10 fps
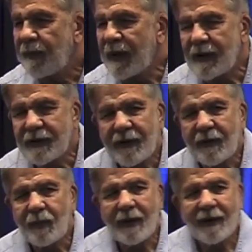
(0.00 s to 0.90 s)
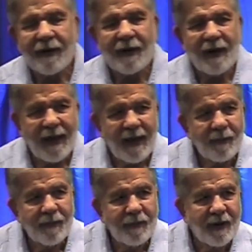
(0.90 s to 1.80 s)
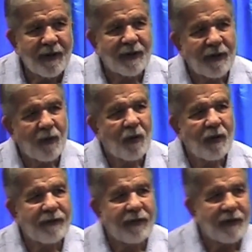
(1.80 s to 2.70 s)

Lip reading: because of the blood of the Lamb, because of the word of